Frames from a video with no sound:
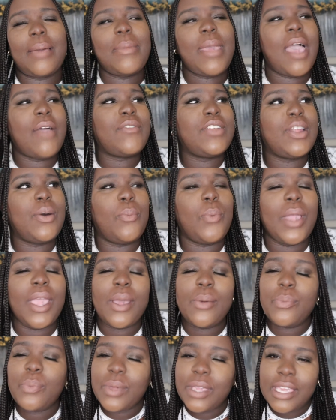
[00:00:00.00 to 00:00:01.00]
I've been having a
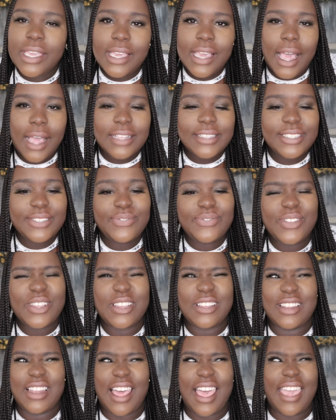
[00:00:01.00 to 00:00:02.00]
weird week. I just
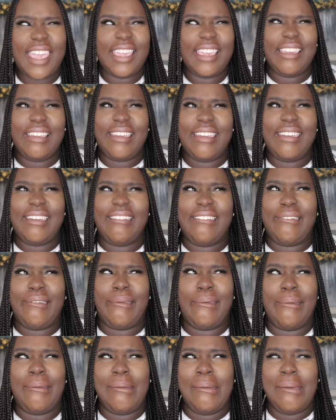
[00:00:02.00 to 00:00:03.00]
feel, like,
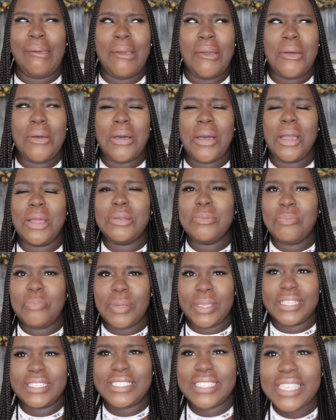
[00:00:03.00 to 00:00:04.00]

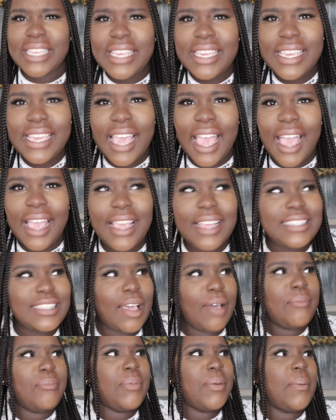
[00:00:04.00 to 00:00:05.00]
unbusy. I
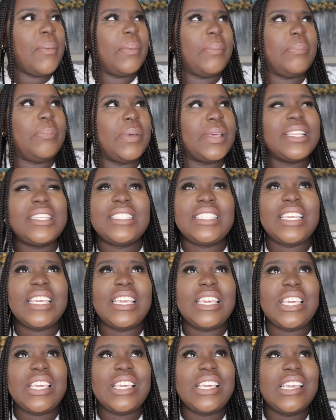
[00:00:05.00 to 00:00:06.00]
guess I've been
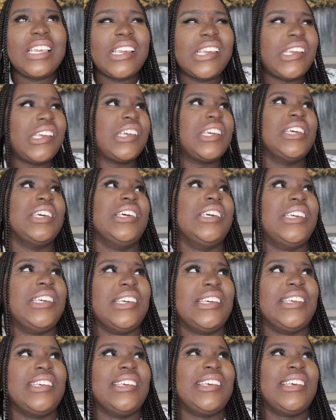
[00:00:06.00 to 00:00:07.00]
busy
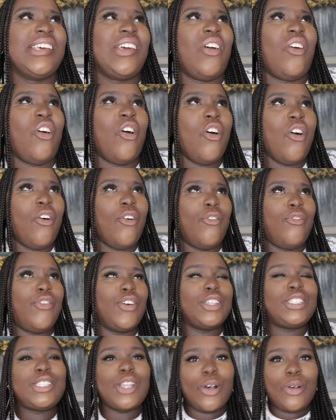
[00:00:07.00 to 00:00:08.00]

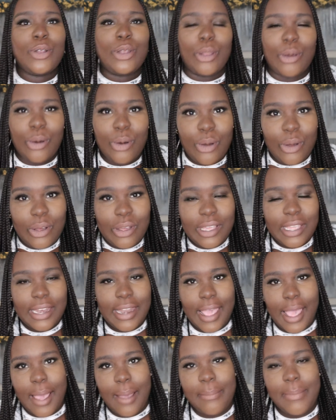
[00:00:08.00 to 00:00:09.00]
for so long,
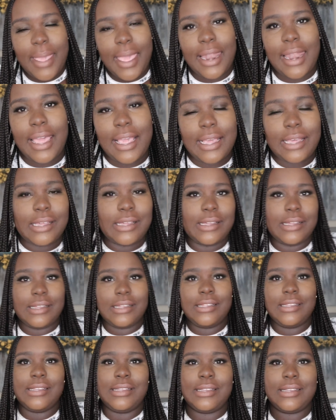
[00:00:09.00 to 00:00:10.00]
and now I'm at like
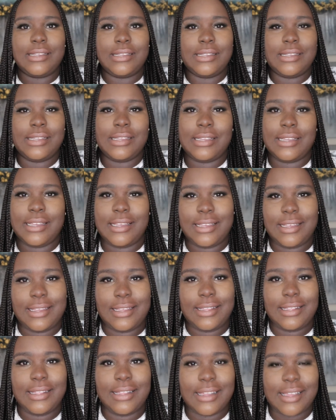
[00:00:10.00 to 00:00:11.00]
a
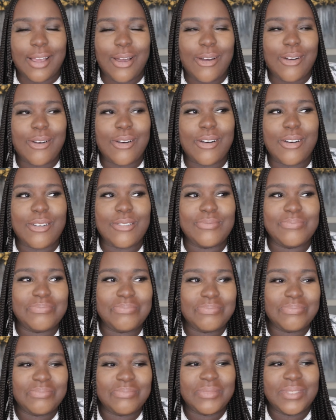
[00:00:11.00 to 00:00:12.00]

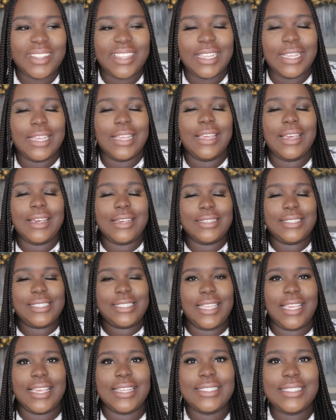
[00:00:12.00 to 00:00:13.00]
calm, a
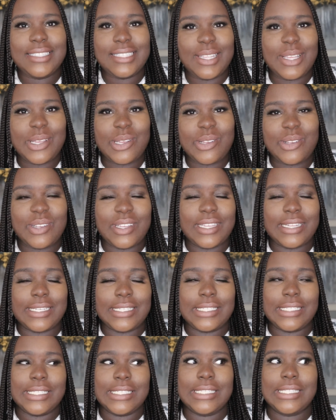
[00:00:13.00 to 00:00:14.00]
standstill,
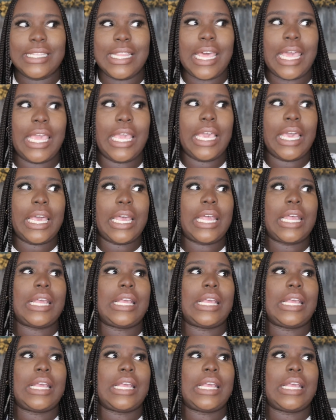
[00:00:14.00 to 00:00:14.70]
and it's just like,